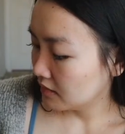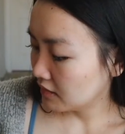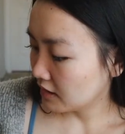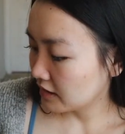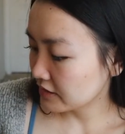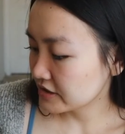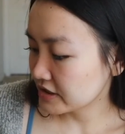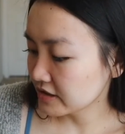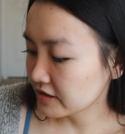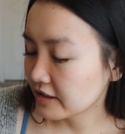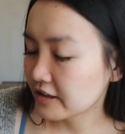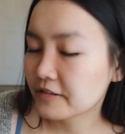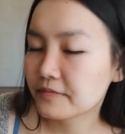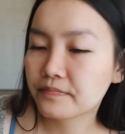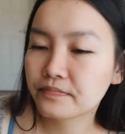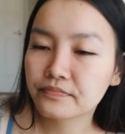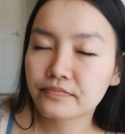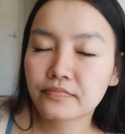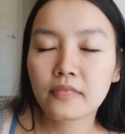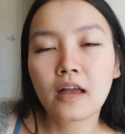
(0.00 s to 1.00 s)
Actually,
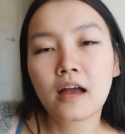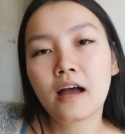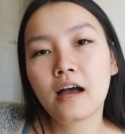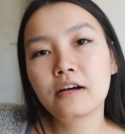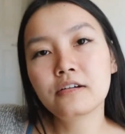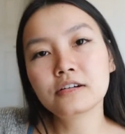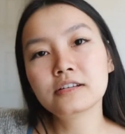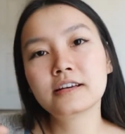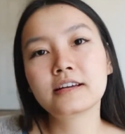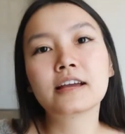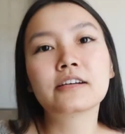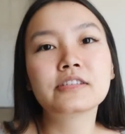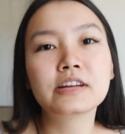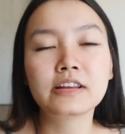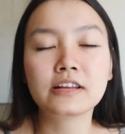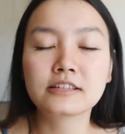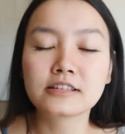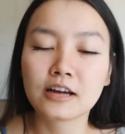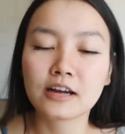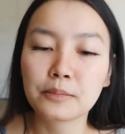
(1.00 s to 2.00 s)
I will link
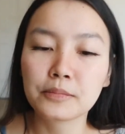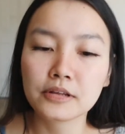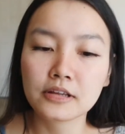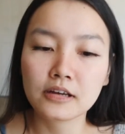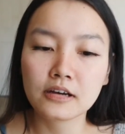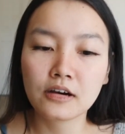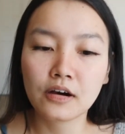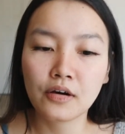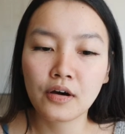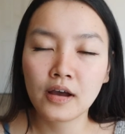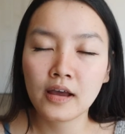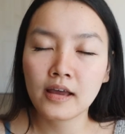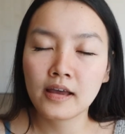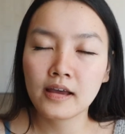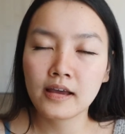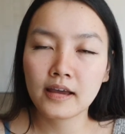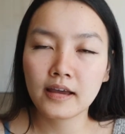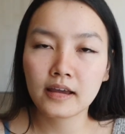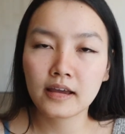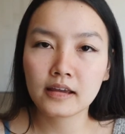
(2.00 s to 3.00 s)
everything down below.
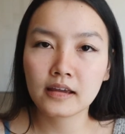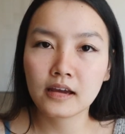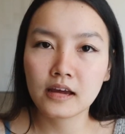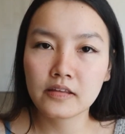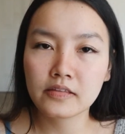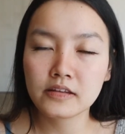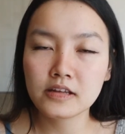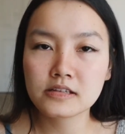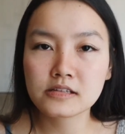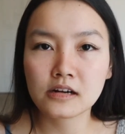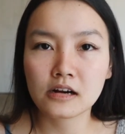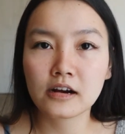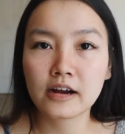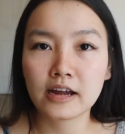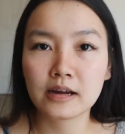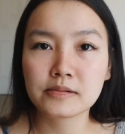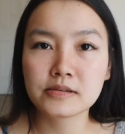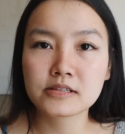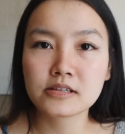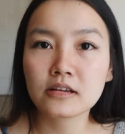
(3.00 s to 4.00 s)
And these are
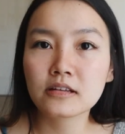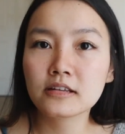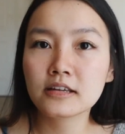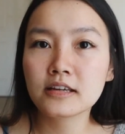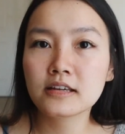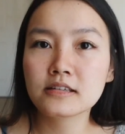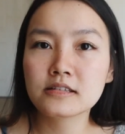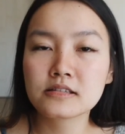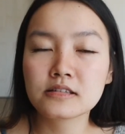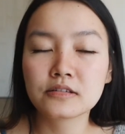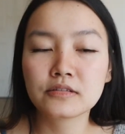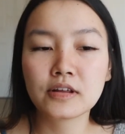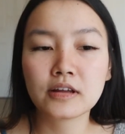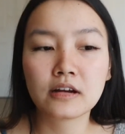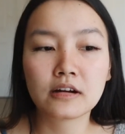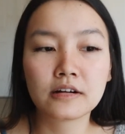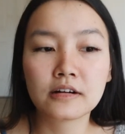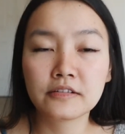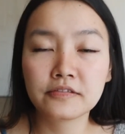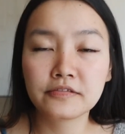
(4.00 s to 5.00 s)
Amazon links, so they
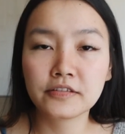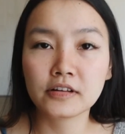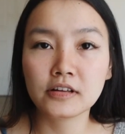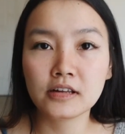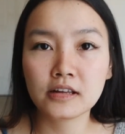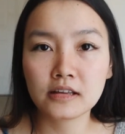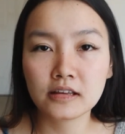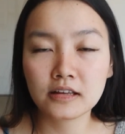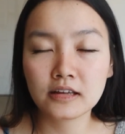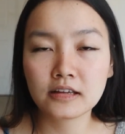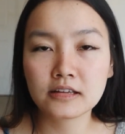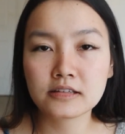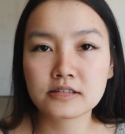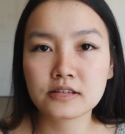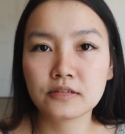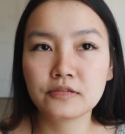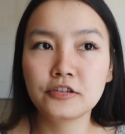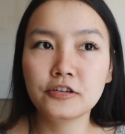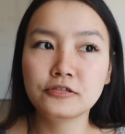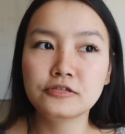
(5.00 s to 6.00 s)
are affiliate links. So
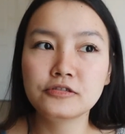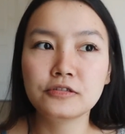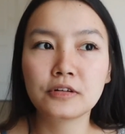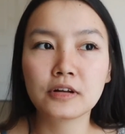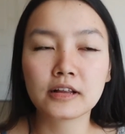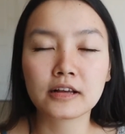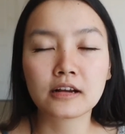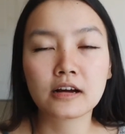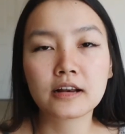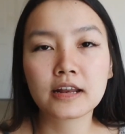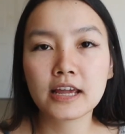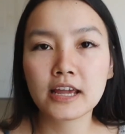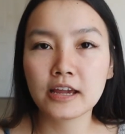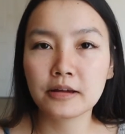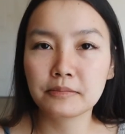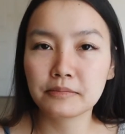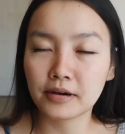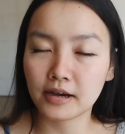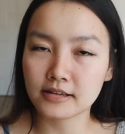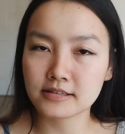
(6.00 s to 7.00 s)
if you do click on it
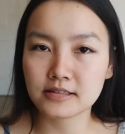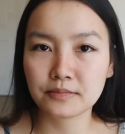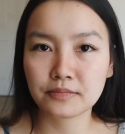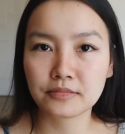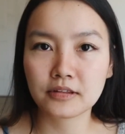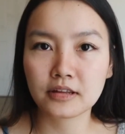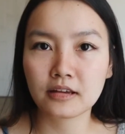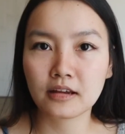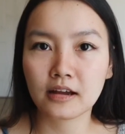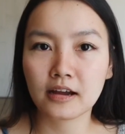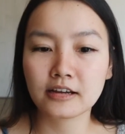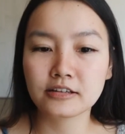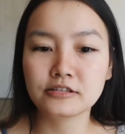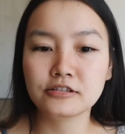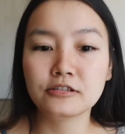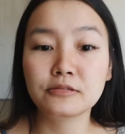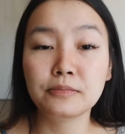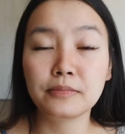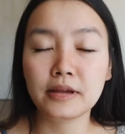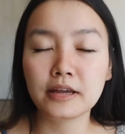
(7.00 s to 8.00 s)
and buy something, I
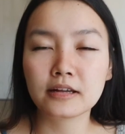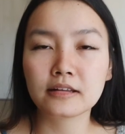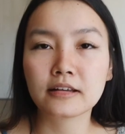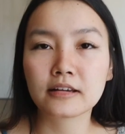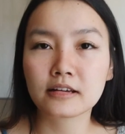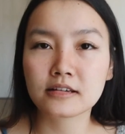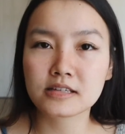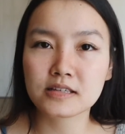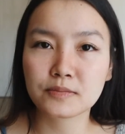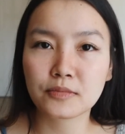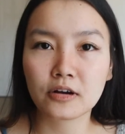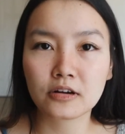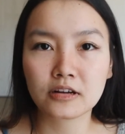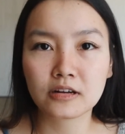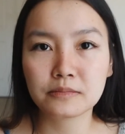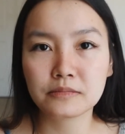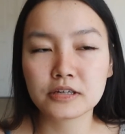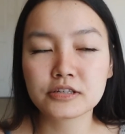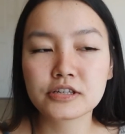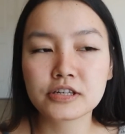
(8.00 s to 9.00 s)
do make like a small
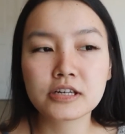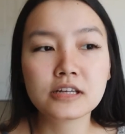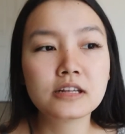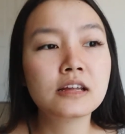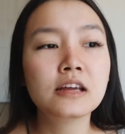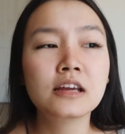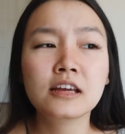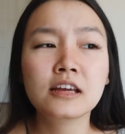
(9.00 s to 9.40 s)
commission.